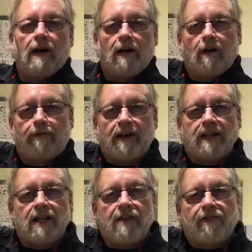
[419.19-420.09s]
Uh, our
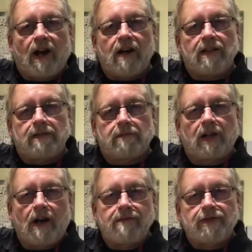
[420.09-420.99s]
friend Dave car
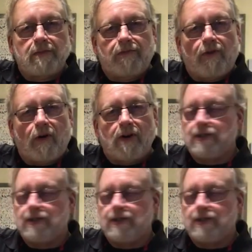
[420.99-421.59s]
carves them for